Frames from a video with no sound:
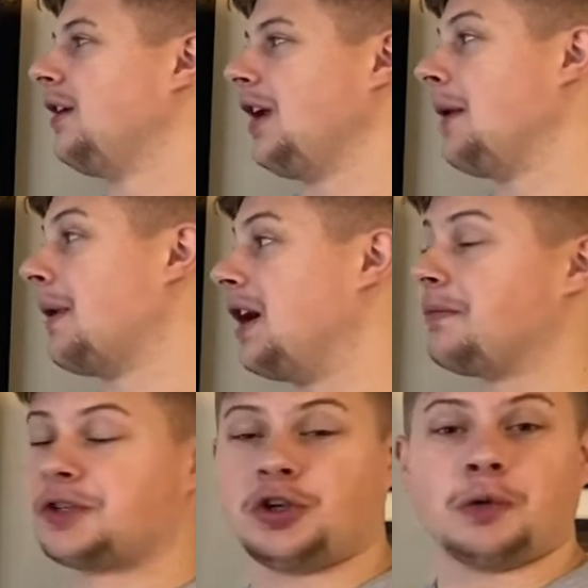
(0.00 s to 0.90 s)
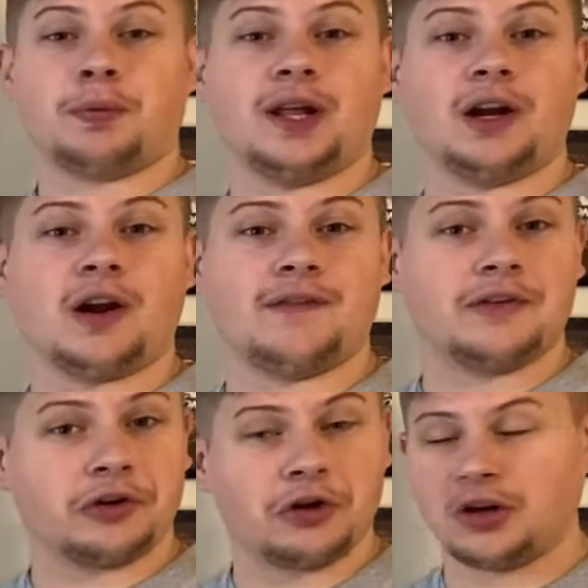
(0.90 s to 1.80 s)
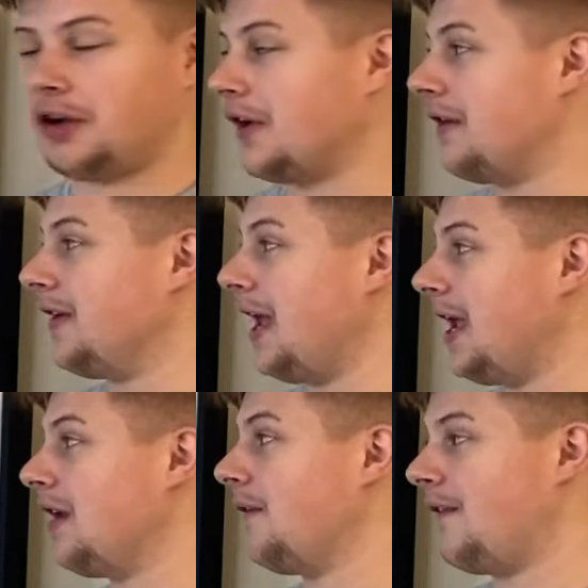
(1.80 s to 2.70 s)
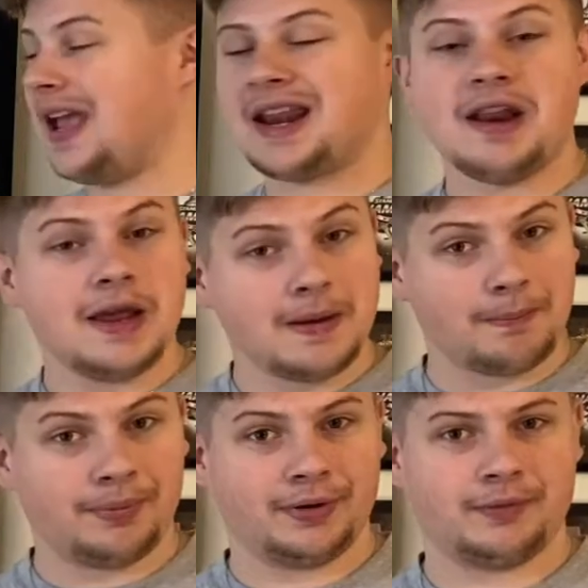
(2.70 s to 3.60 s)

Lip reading: And my obscure player I've never heard of, I have Ed Van Imp.